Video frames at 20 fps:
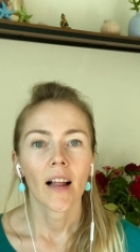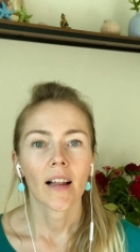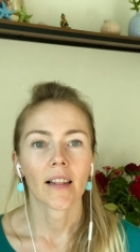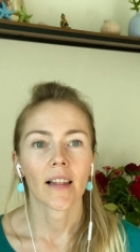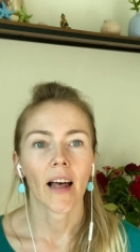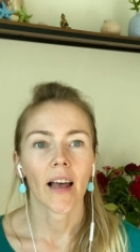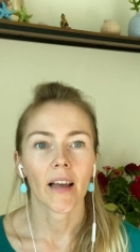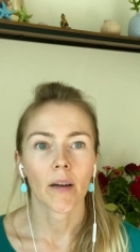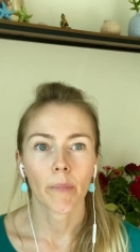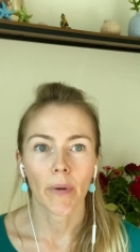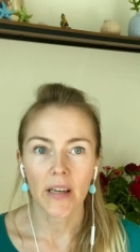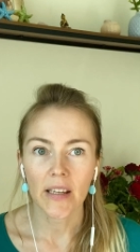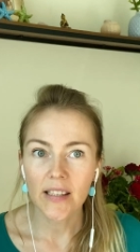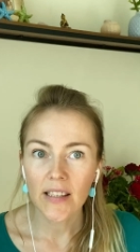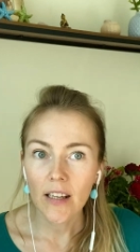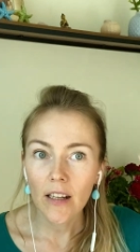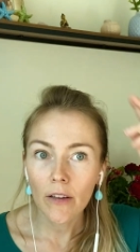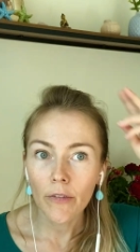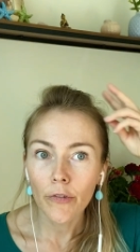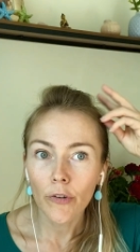Like
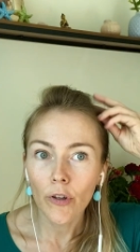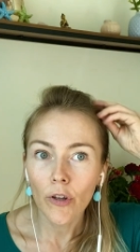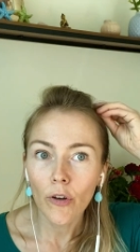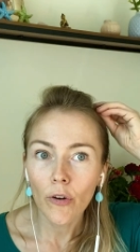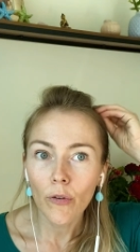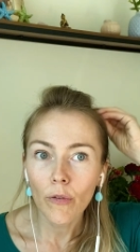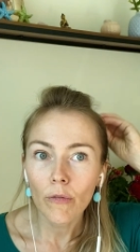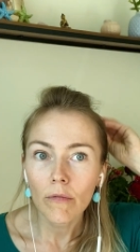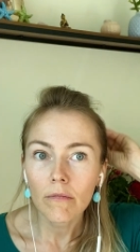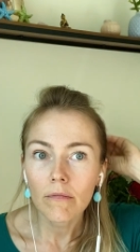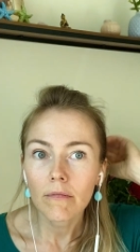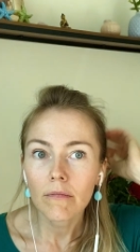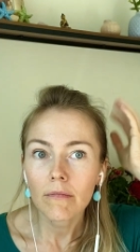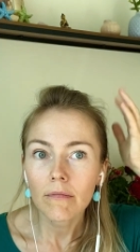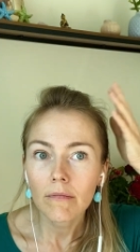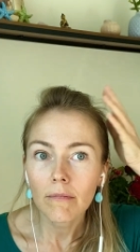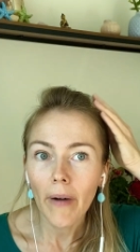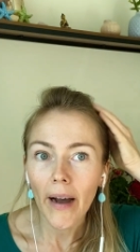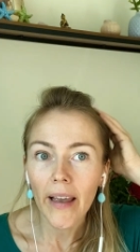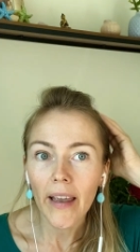myself, you know,
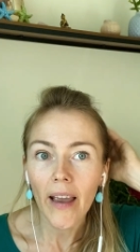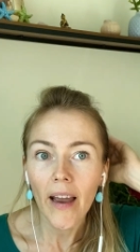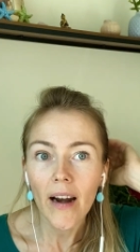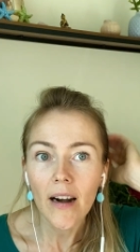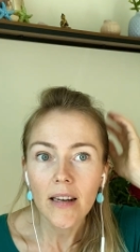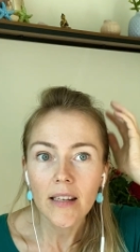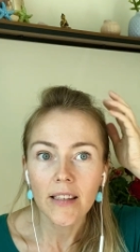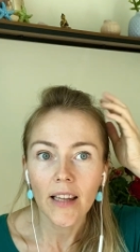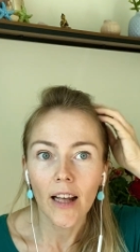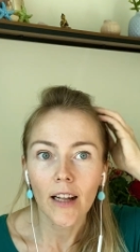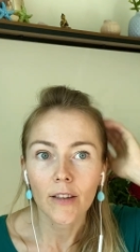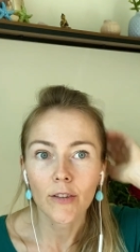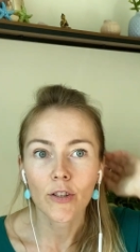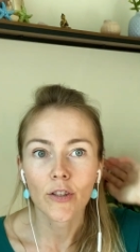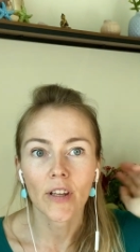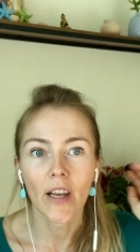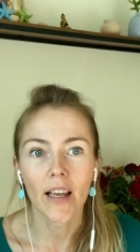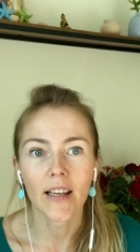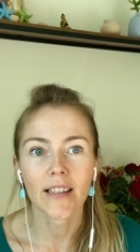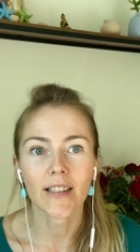my hairstyle
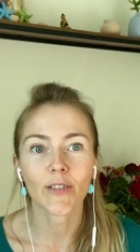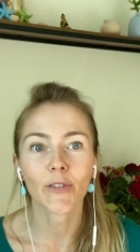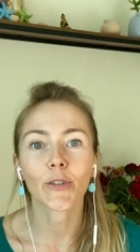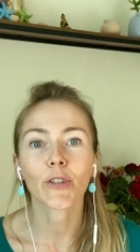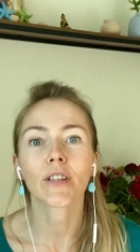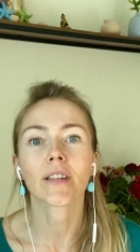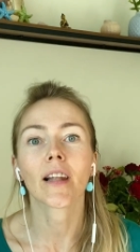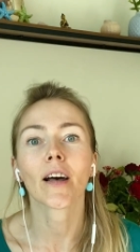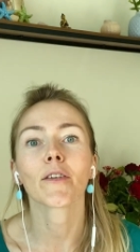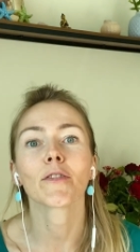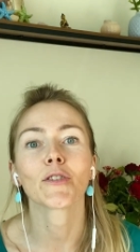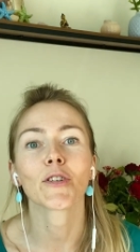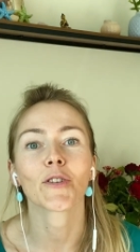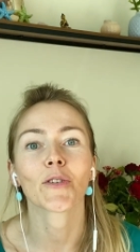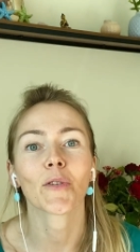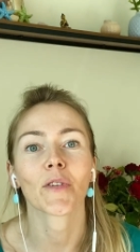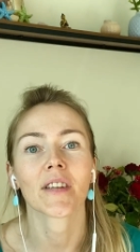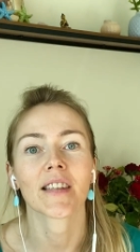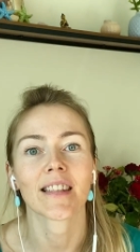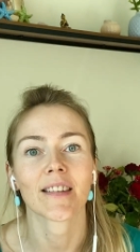today is good enough to
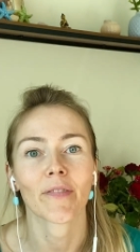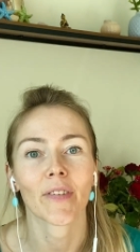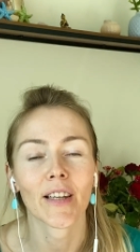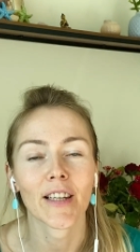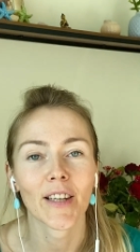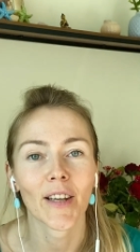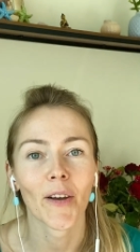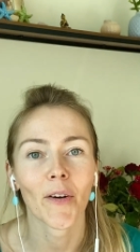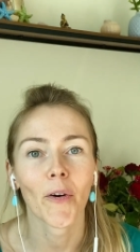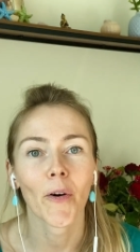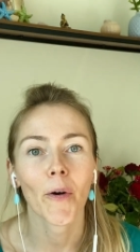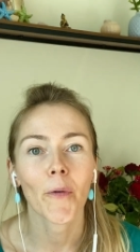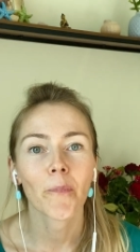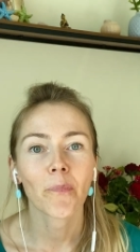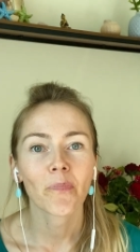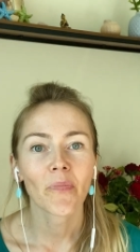do this video.